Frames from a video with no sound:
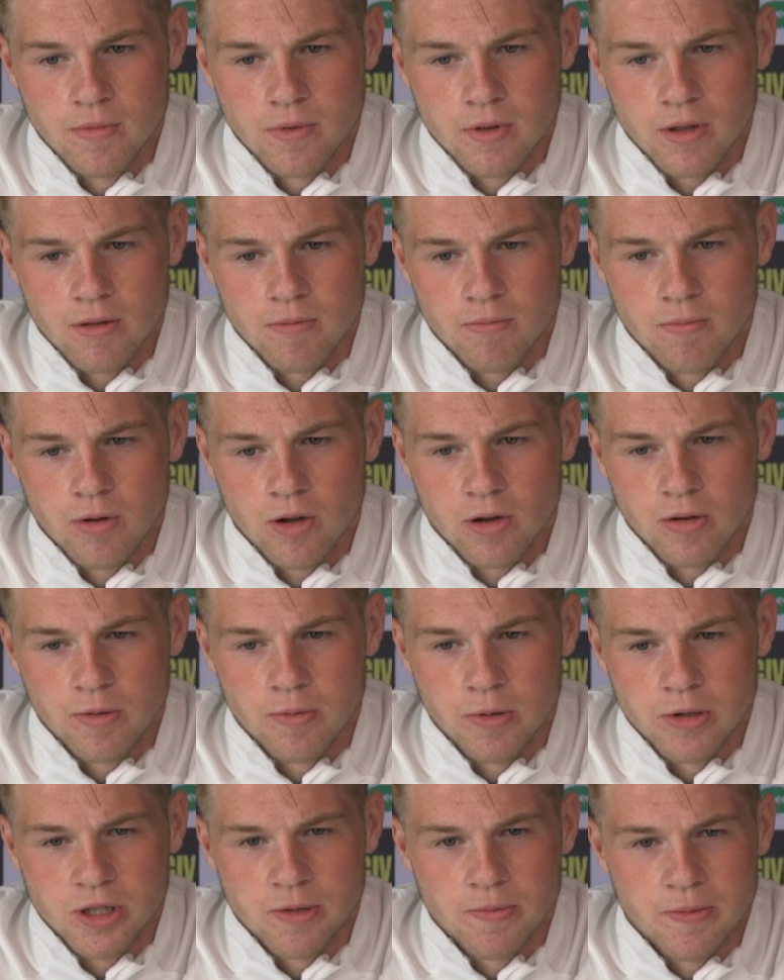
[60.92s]
It probably
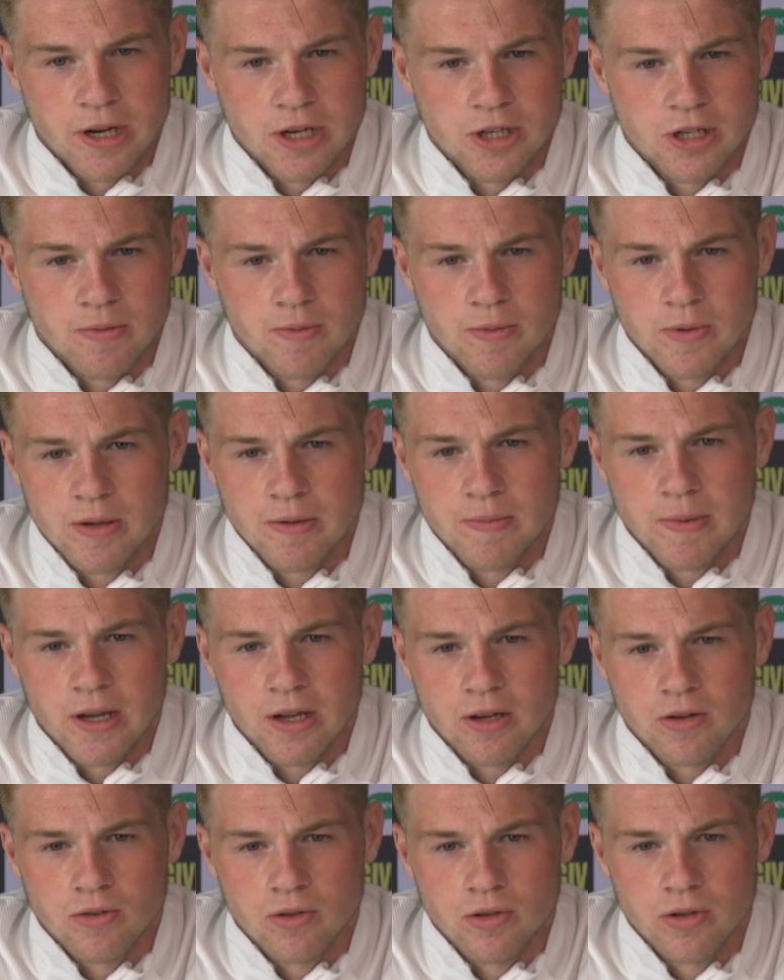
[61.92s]
puts the pressure up a wee
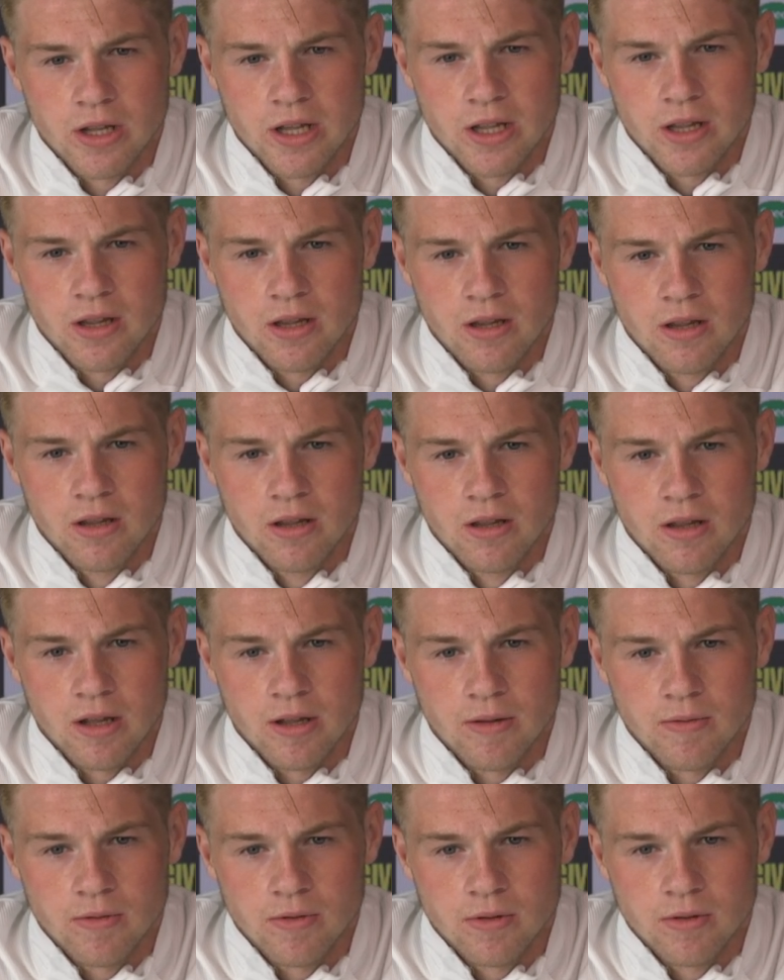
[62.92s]
bit going in,
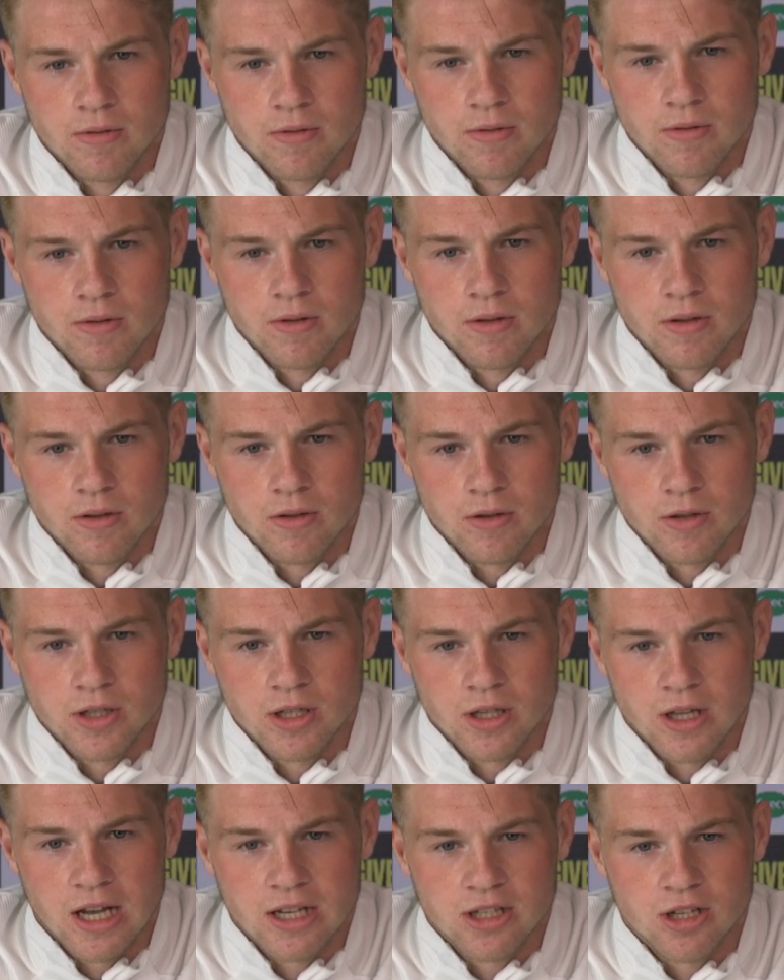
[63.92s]
and it's
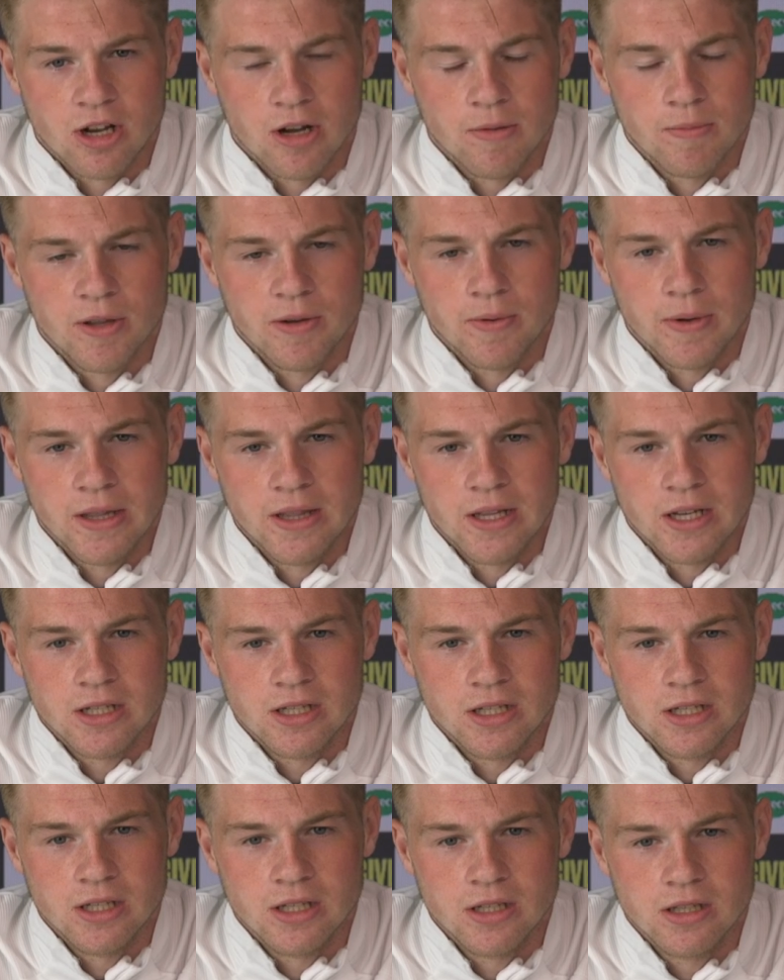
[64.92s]
the last cup to win this
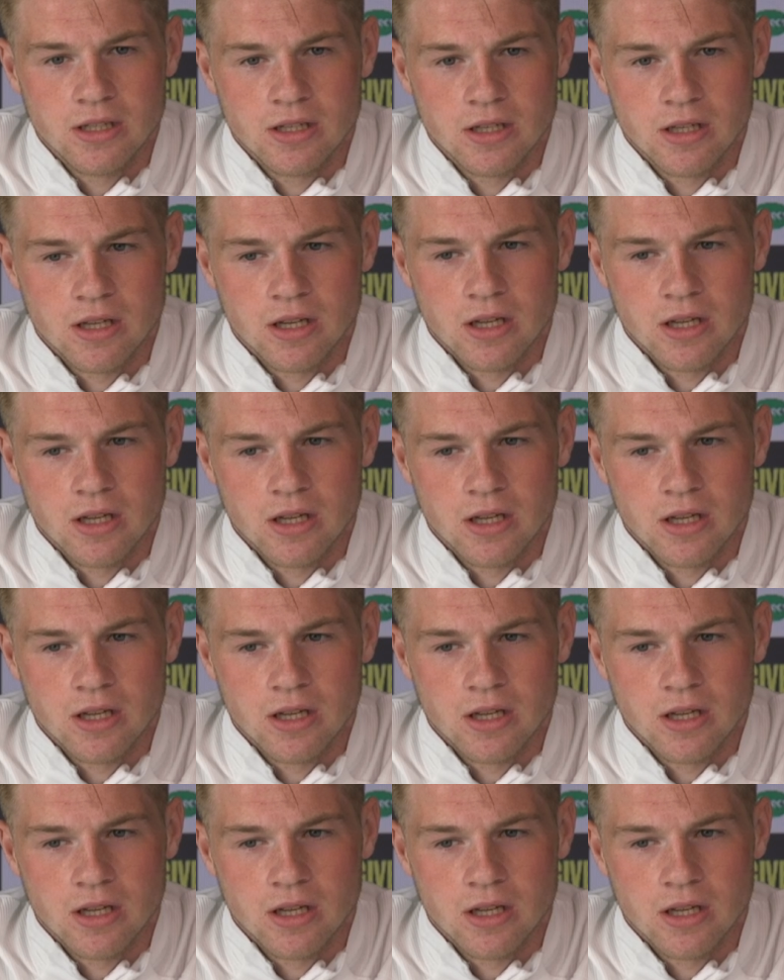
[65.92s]
season.